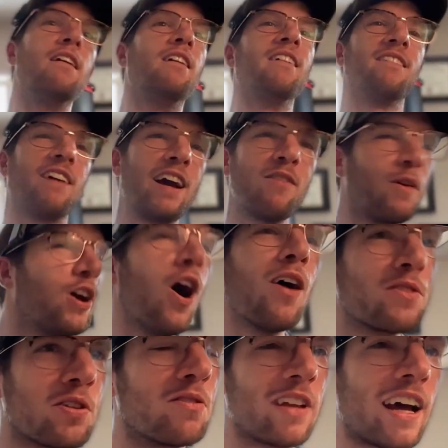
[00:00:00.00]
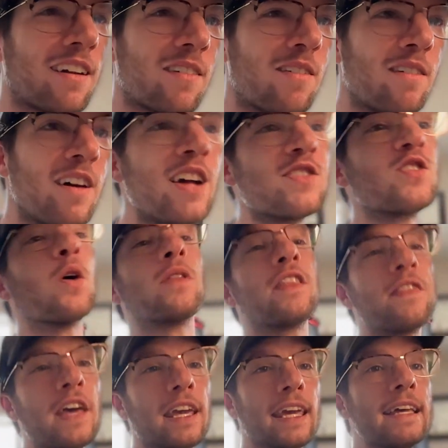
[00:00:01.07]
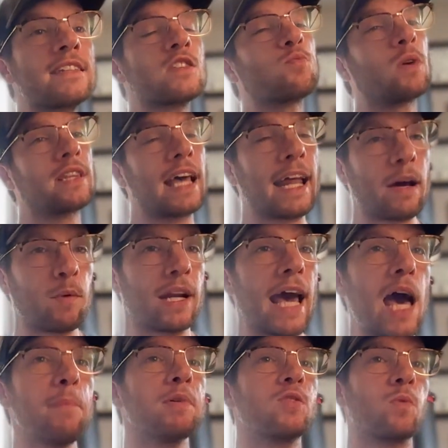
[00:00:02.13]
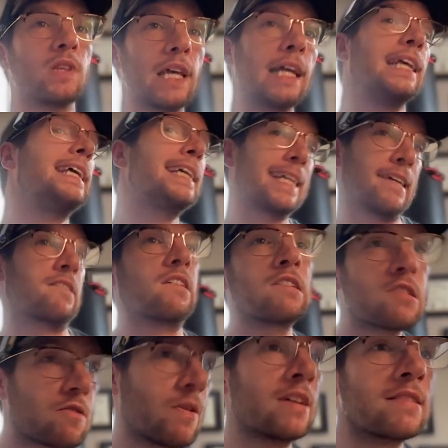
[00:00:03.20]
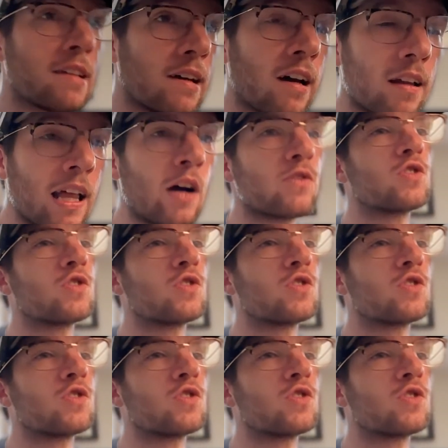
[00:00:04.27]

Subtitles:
right? We all do that. And so the thing is what happens with that, it gets us stressed the hell out.